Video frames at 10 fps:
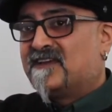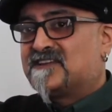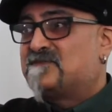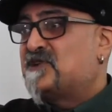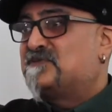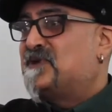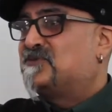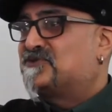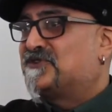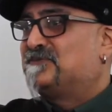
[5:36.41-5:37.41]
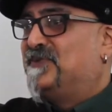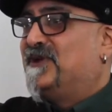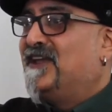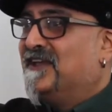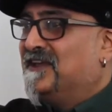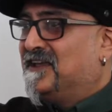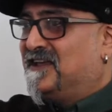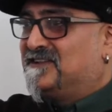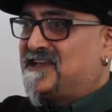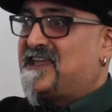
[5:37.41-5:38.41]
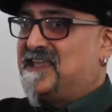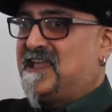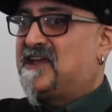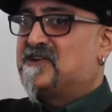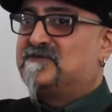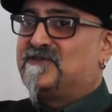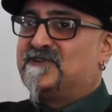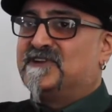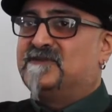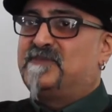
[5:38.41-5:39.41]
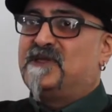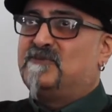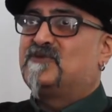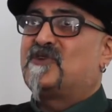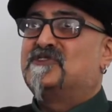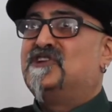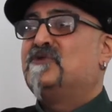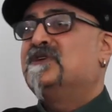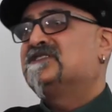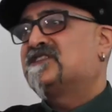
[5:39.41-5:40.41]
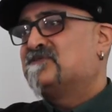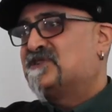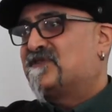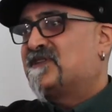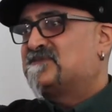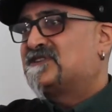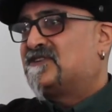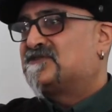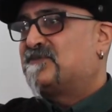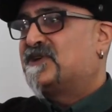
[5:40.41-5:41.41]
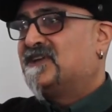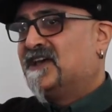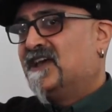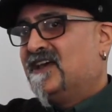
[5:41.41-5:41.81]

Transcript: as most people should be, at taking over and people not doing so much for themselves, but